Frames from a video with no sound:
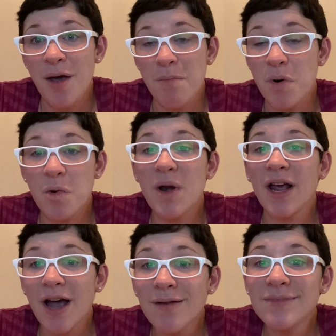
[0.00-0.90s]
But when it
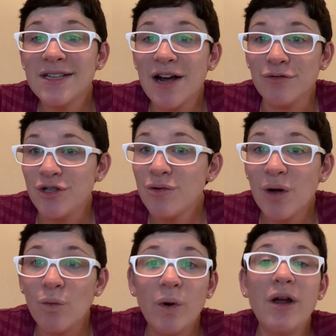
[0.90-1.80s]
comes down to
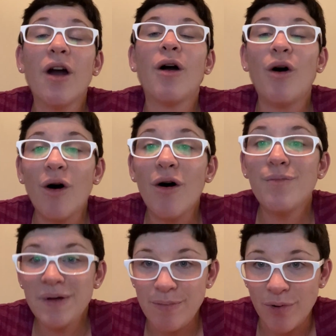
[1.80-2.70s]
it, we are all
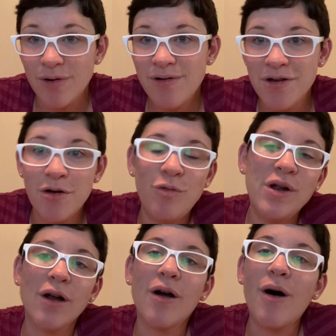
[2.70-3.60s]
people. We are